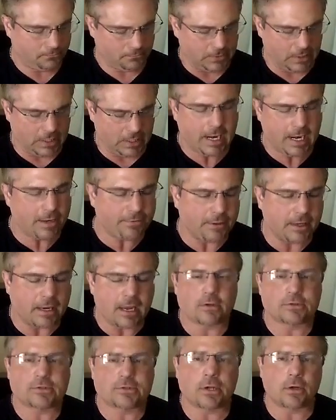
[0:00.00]
You got anything
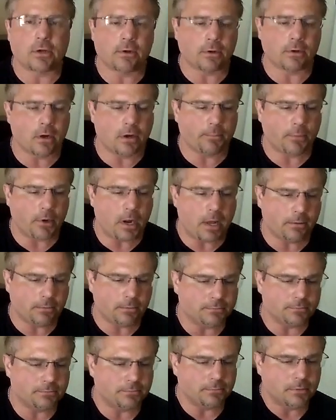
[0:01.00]
else going on, bro?
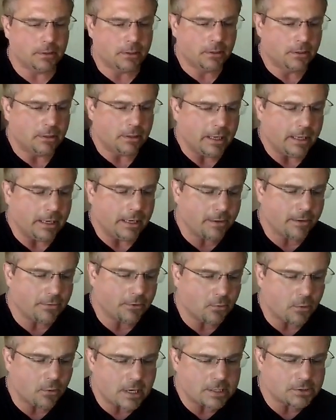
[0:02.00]
Any
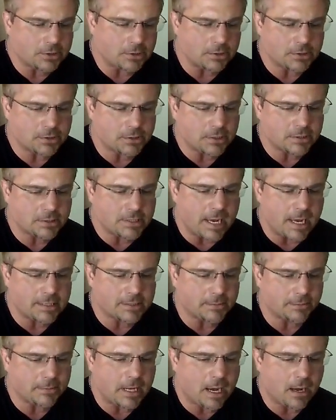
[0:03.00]
other questions? Just
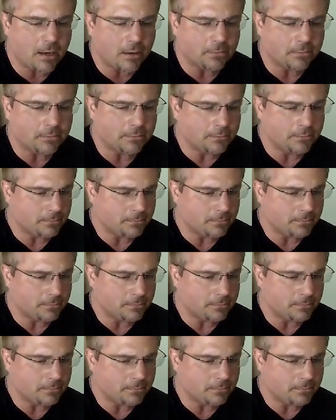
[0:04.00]
ask them now.